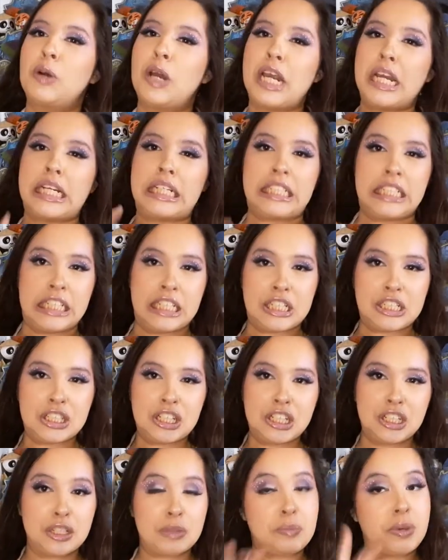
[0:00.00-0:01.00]
wearing a
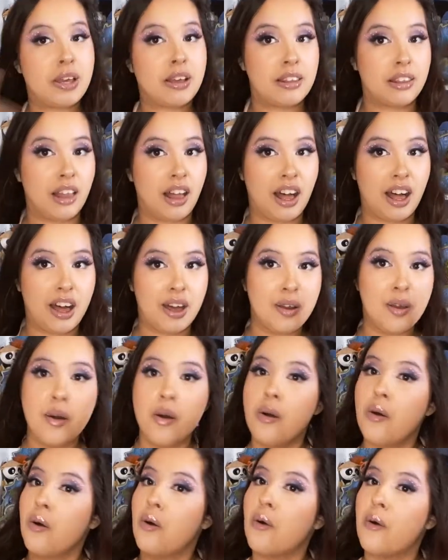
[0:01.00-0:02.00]
t-shirt could be a lot,
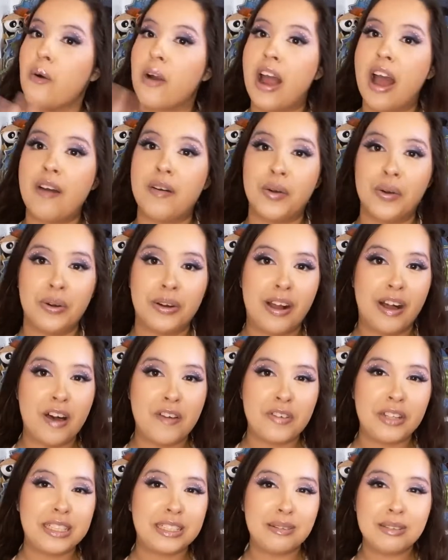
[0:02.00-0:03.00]
or having a whole
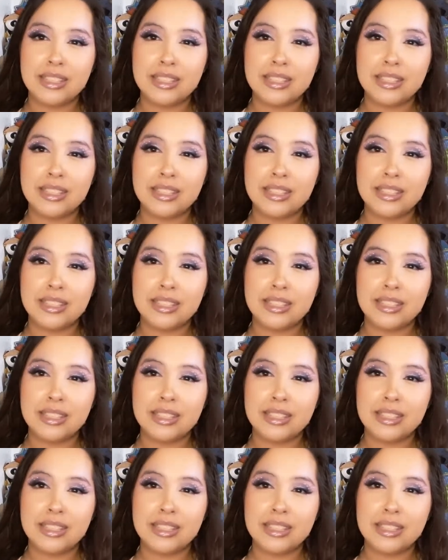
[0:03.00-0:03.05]
outfit.